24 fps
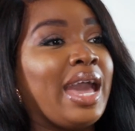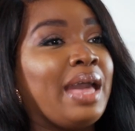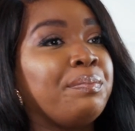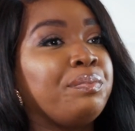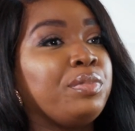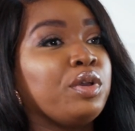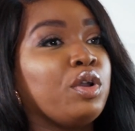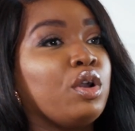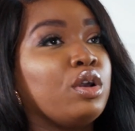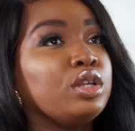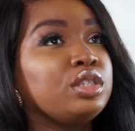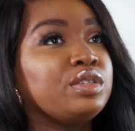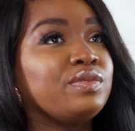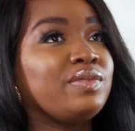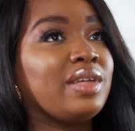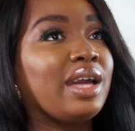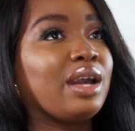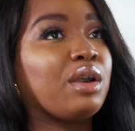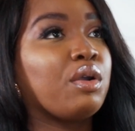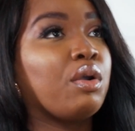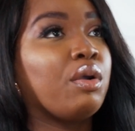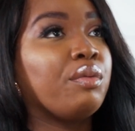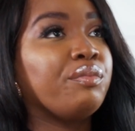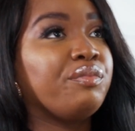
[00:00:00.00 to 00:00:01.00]
And because of
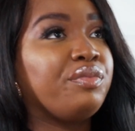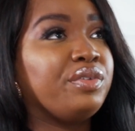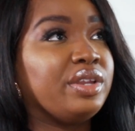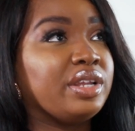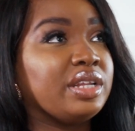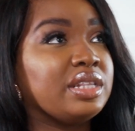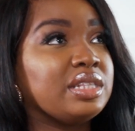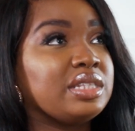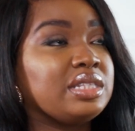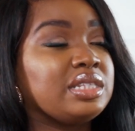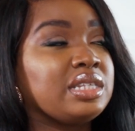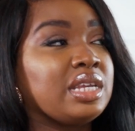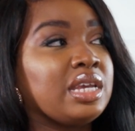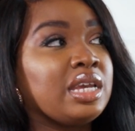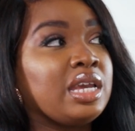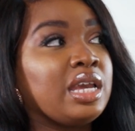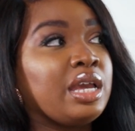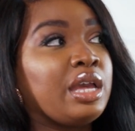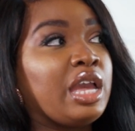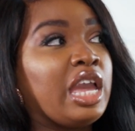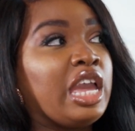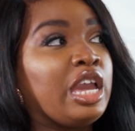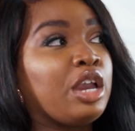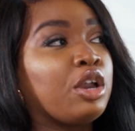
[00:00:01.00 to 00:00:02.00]
that confidence,
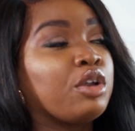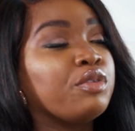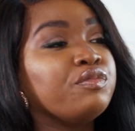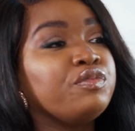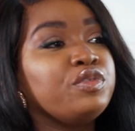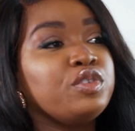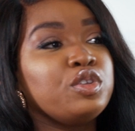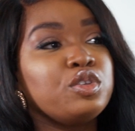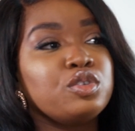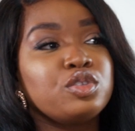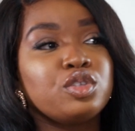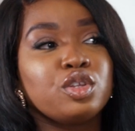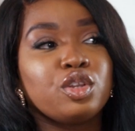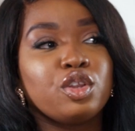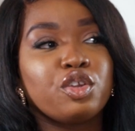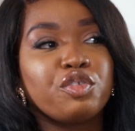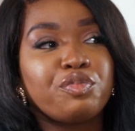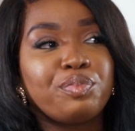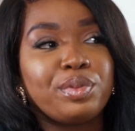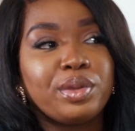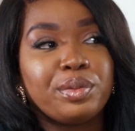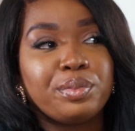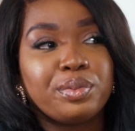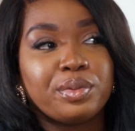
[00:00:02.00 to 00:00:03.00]
it confused a lot
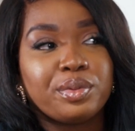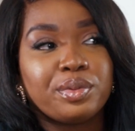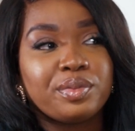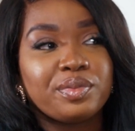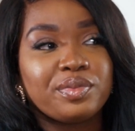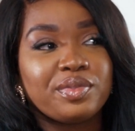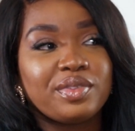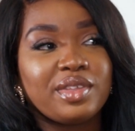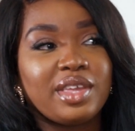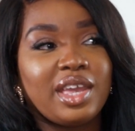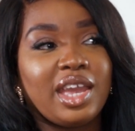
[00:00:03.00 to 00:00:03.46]
of people.